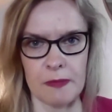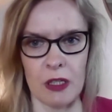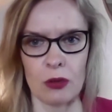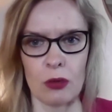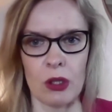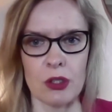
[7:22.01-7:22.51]

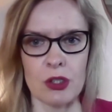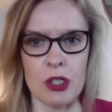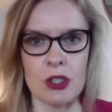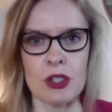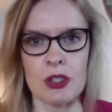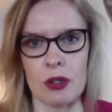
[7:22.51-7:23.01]
and you can
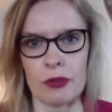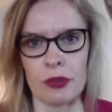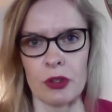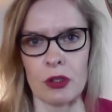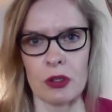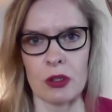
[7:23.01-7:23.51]
change
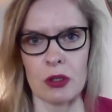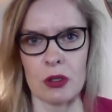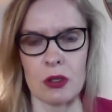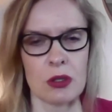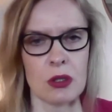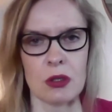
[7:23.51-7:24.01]
something
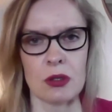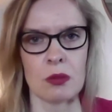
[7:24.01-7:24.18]
since